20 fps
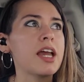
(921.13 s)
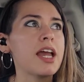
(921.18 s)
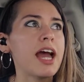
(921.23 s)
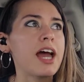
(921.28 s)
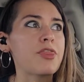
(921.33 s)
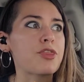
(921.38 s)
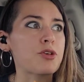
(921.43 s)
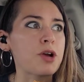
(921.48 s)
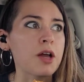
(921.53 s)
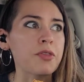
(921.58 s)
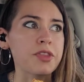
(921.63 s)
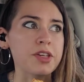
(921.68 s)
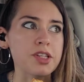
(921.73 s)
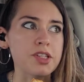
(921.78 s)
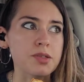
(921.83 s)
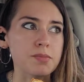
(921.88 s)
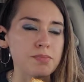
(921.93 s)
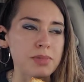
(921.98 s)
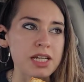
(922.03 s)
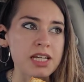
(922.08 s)
And throughout
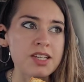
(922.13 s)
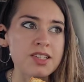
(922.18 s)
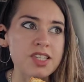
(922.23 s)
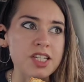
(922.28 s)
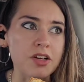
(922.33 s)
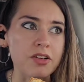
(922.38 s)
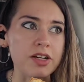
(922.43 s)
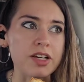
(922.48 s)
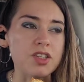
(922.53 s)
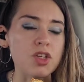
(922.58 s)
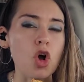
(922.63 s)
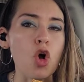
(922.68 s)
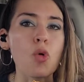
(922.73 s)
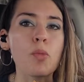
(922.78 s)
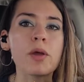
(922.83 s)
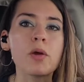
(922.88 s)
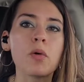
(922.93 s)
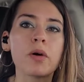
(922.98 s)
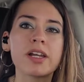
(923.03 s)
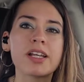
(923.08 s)
this mini-series,
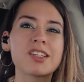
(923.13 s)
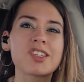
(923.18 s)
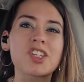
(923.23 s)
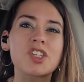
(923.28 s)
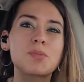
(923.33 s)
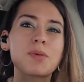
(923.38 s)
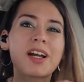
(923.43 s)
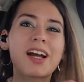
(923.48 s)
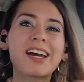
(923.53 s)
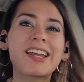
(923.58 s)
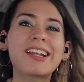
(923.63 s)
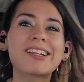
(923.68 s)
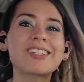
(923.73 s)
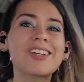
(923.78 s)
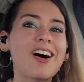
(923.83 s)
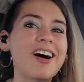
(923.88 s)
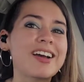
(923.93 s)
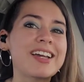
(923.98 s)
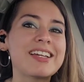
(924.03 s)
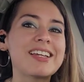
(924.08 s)
Obi-Wan has just been kind of
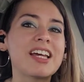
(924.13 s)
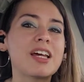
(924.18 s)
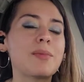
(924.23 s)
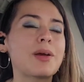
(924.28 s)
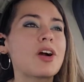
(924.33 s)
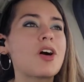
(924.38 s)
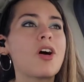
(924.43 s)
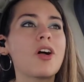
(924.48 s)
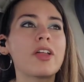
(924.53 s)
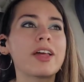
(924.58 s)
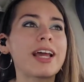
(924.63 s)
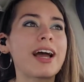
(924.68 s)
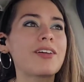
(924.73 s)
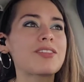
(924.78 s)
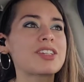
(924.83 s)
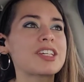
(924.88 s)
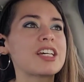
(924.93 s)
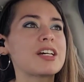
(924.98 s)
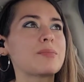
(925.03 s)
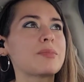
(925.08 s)
talking to him and calling
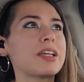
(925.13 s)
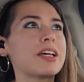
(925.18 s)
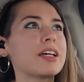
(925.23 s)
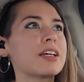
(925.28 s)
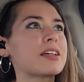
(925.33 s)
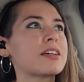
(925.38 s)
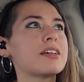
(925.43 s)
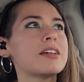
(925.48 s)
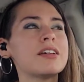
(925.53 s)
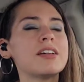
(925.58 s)
out to him, like,